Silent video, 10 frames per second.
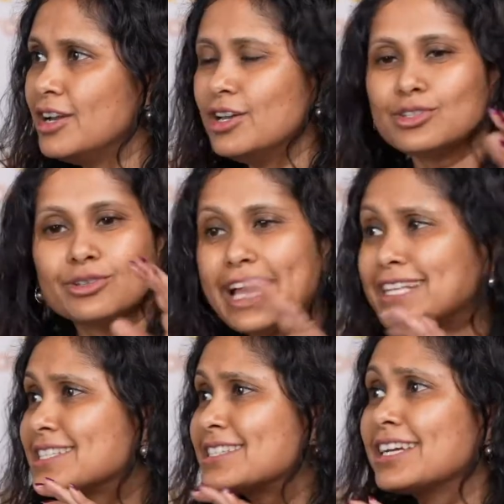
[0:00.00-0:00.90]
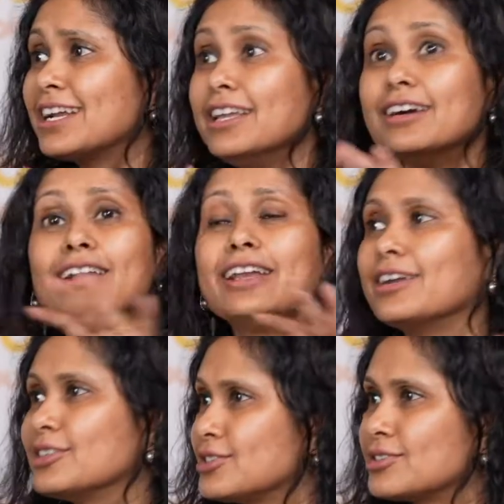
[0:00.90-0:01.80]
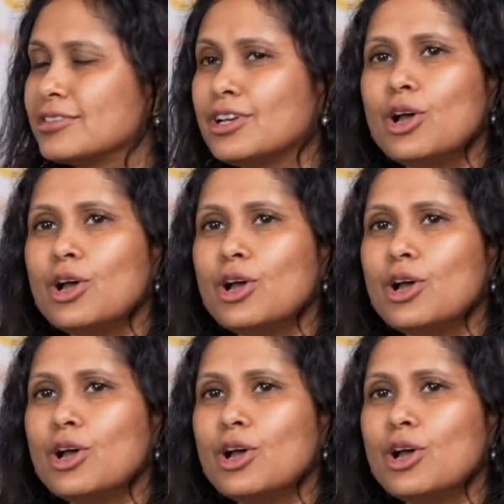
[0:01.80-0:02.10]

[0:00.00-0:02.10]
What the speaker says: So that's clearly understood.